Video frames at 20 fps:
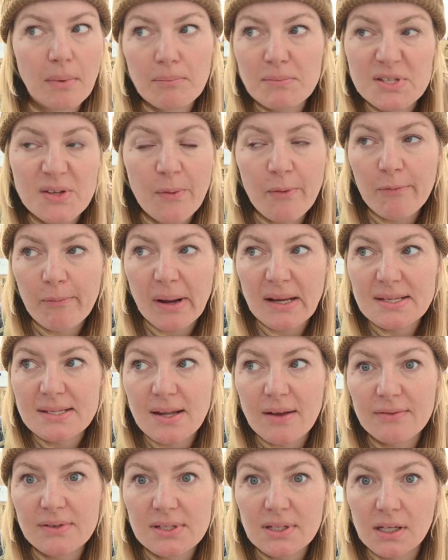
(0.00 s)
Some of my
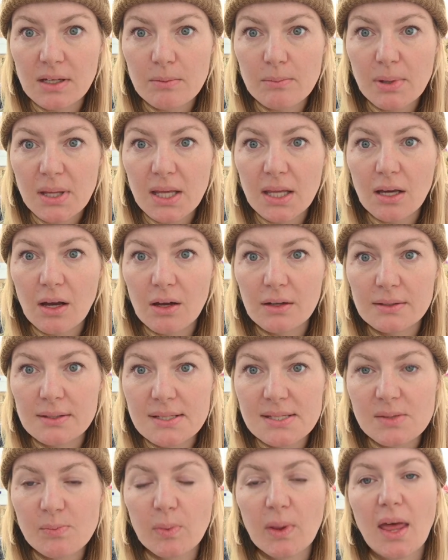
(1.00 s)
stuff is going to be on
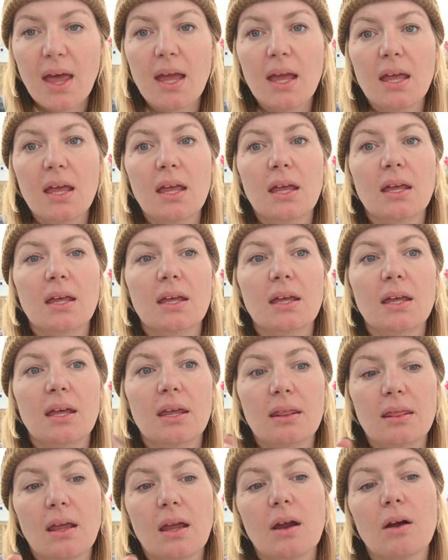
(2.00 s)
display
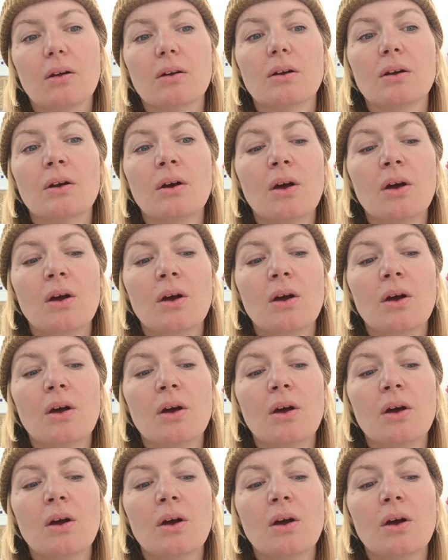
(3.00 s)
in there